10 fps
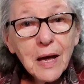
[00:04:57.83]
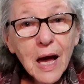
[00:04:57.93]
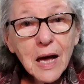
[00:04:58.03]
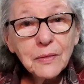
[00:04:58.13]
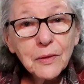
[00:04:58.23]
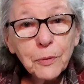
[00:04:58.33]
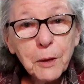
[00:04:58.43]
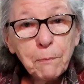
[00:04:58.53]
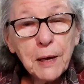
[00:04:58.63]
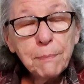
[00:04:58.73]
And
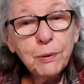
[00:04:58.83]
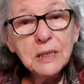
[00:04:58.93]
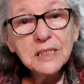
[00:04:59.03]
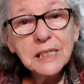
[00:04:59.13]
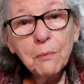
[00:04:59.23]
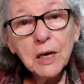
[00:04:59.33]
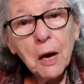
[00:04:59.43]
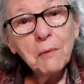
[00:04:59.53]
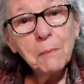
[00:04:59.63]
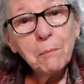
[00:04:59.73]
the people, as they were
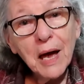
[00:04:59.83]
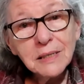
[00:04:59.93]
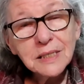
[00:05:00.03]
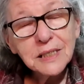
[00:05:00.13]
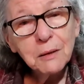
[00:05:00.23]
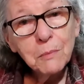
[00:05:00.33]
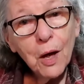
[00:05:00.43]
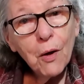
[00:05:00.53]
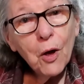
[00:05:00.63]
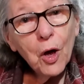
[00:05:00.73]
going past him,
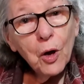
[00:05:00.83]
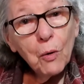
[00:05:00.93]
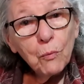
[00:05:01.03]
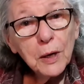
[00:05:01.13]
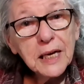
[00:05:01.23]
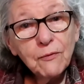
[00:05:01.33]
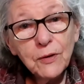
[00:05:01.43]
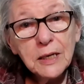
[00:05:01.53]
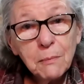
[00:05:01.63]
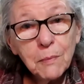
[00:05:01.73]
were
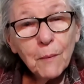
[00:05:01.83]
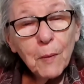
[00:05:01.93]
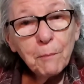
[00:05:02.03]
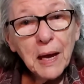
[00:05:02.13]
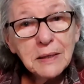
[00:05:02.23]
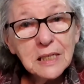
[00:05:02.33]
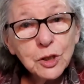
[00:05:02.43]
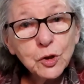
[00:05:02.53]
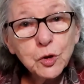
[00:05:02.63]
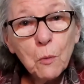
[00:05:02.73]
giving him
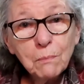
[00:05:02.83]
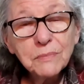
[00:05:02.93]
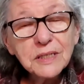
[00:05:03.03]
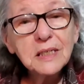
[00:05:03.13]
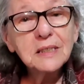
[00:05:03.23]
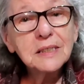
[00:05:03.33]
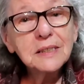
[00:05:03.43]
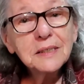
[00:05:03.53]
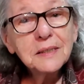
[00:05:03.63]
pennies and tuppences.